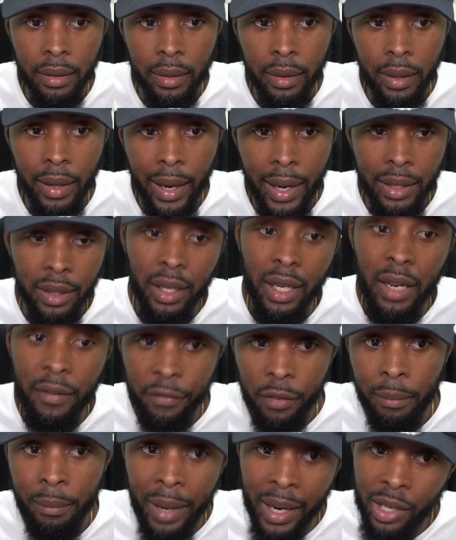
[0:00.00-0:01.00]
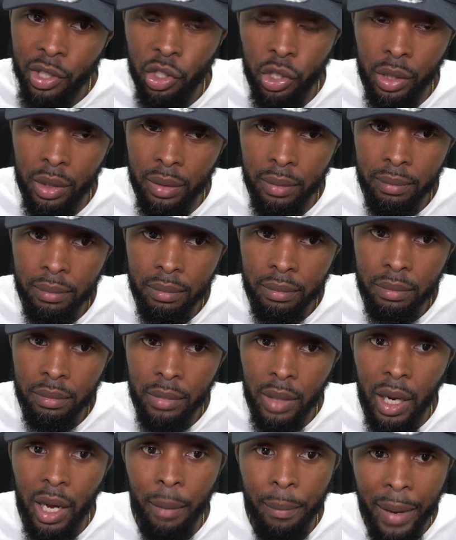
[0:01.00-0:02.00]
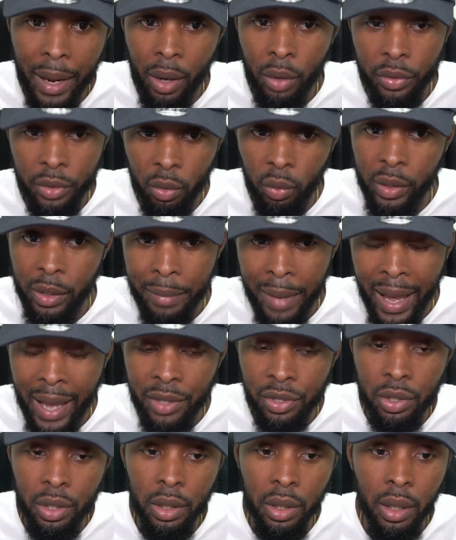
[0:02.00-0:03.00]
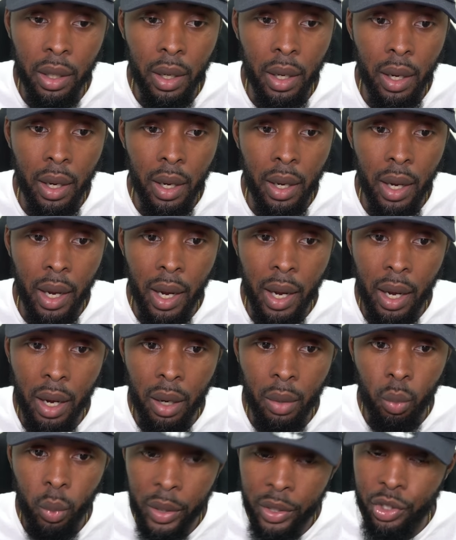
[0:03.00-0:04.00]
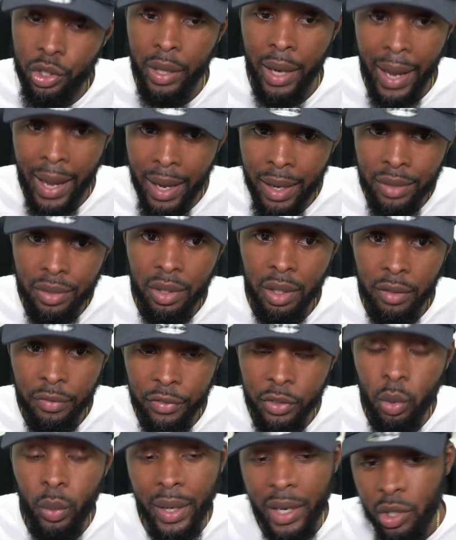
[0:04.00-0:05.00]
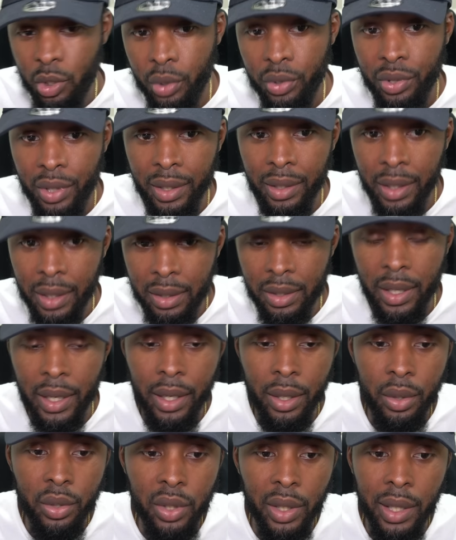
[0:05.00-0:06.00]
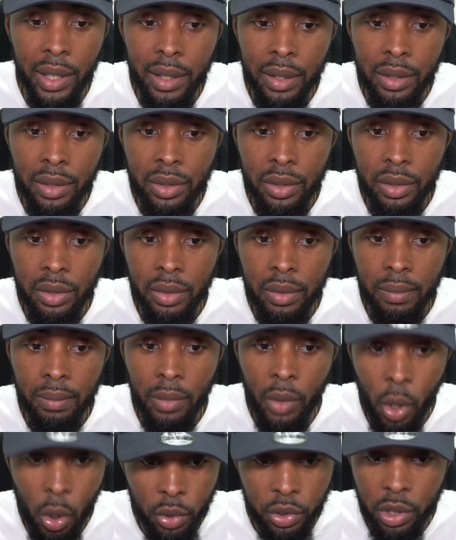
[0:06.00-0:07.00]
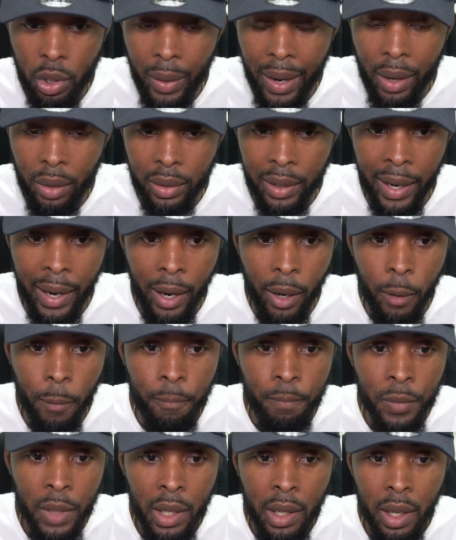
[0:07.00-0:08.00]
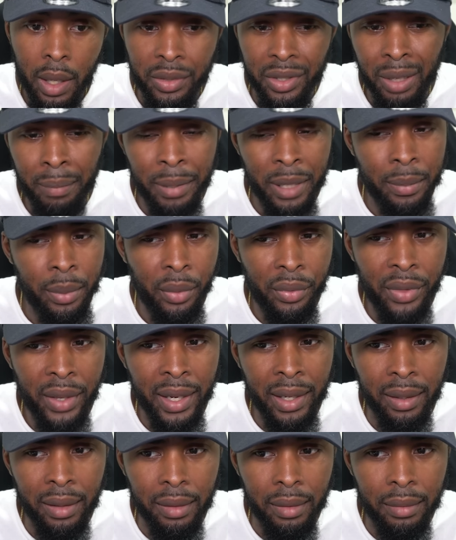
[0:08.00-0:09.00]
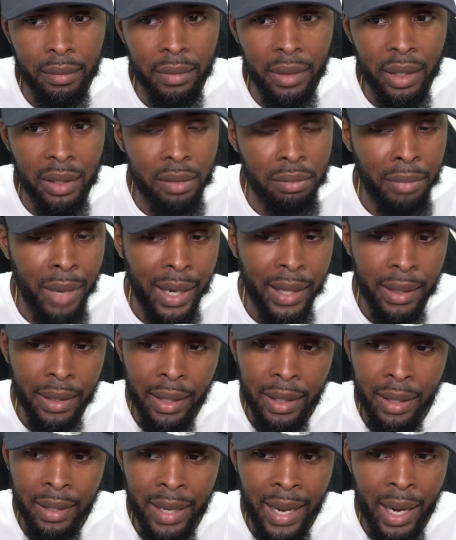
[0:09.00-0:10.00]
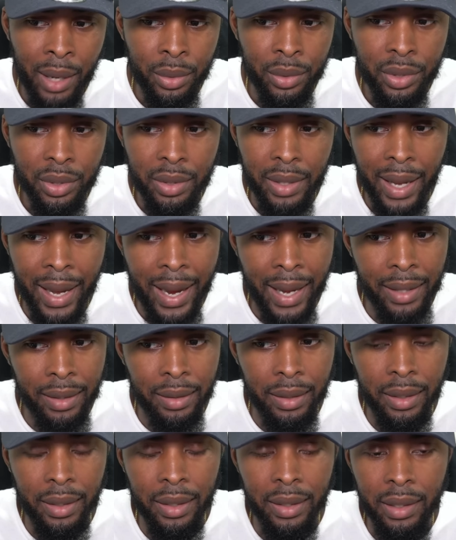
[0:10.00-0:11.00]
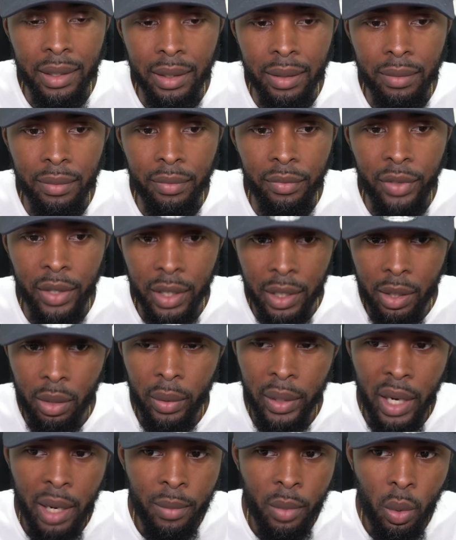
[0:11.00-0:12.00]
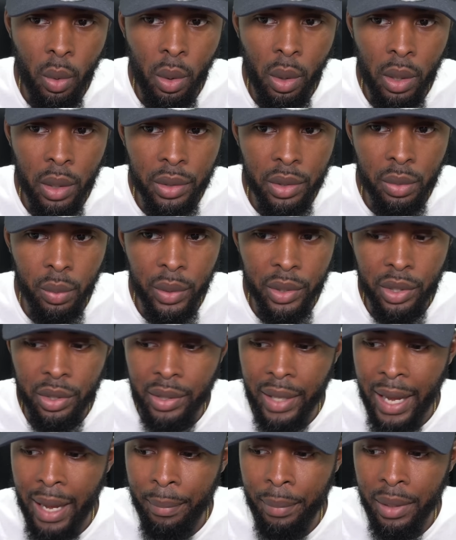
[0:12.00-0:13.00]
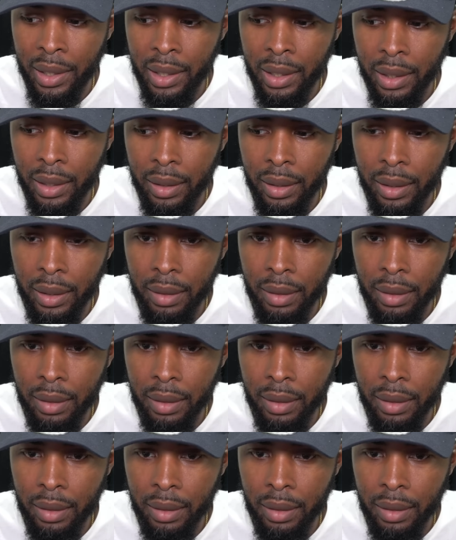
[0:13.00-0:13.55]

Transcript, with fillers: and the information about the remaster, uh, which has a few interesting details, is also out now. Some people think this might get announced at the Video Game Awards, which is happening